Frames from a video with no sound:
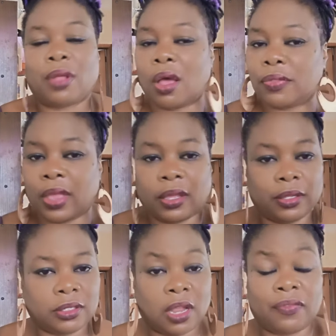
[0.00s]
all that
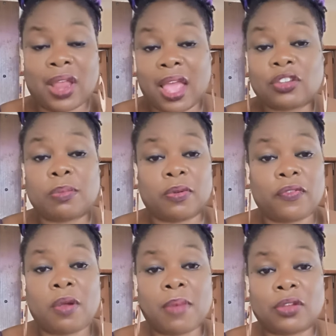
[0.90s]
good stuff. And I actually
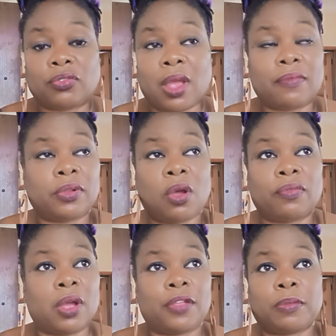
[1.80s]
prefer my driving
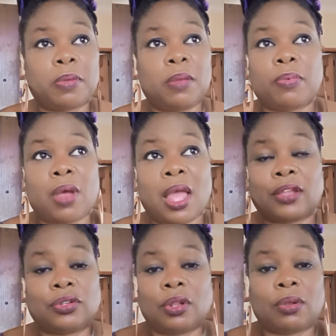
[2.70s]
over other people. I
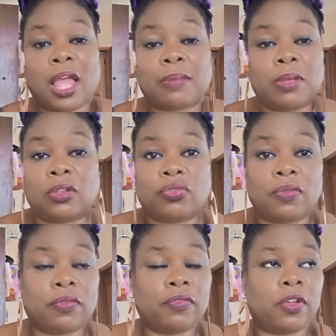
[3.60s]
actually don't like being
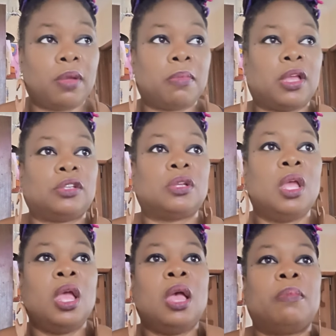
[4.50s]
driven very much.
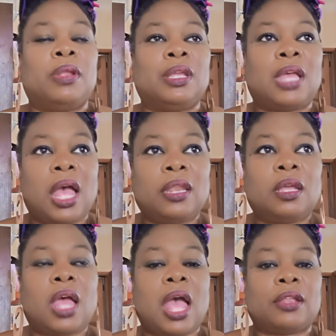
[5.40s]
But in
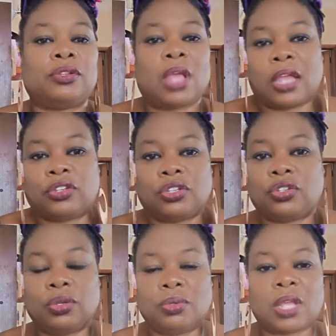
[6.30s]
Ghana, I
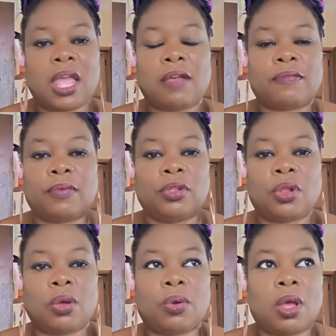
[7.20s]
have,
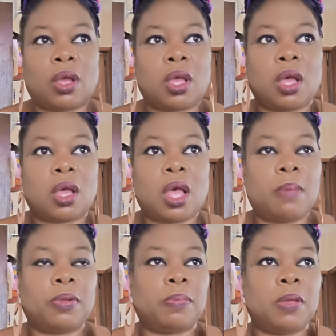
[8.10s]
a
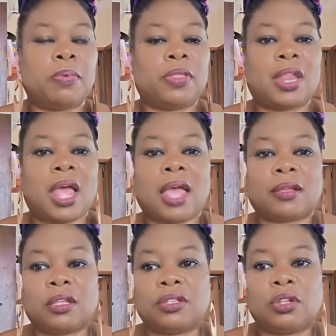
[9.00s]
couple of people that I
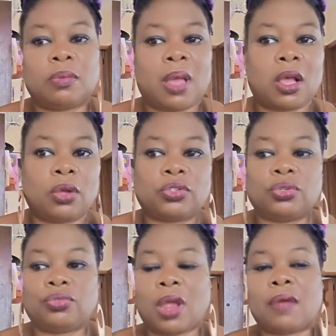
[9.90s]
consider my go-to
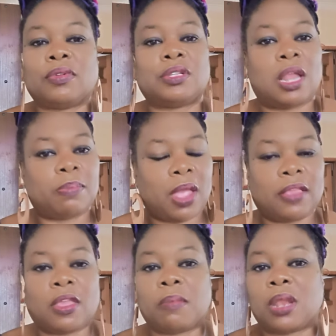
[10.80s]
drivers, and I pay
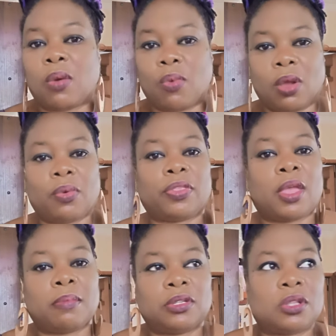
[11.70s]
them and I work with
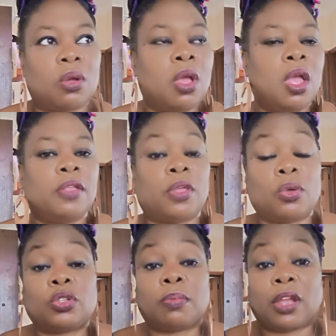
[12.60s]
them. And so
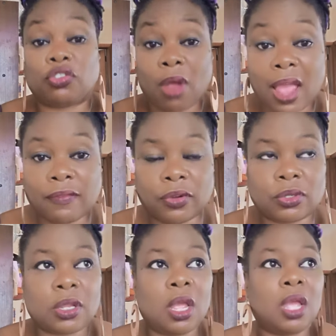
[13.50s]
those are my
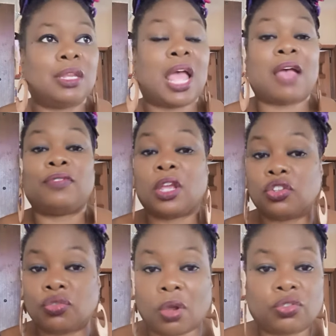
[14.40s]
drivers. Now, I've done
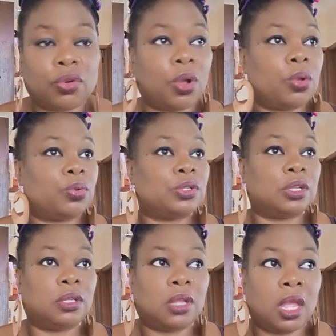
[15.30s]
trotros
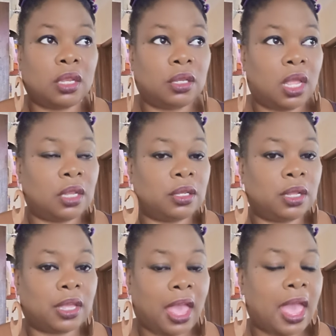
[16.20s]
and
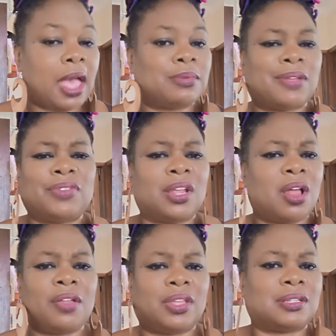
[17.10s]
the cabs. I've done
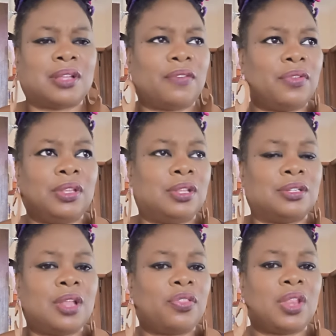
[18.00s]
all that stuff.
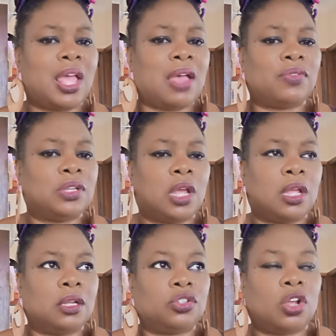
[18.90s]
There's nothing I haven't
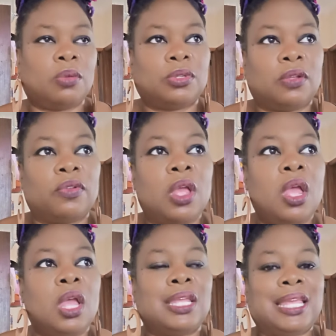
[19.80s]
done in terms of
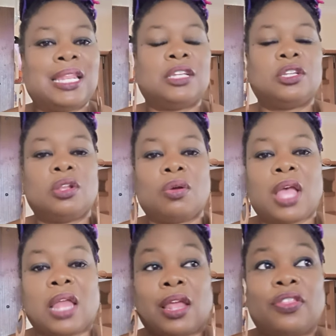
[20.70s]
getting to know
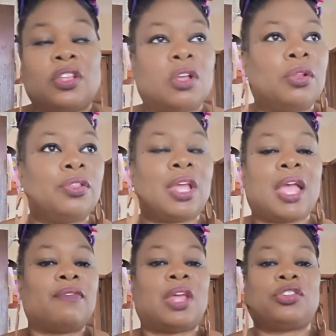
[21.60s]
Ghana. I think the only thing I
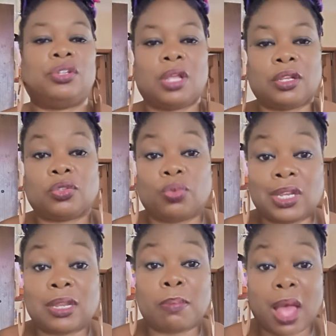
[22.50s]
haven't actually done is
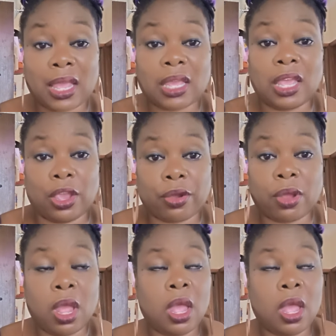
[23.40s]
ridden a bike here.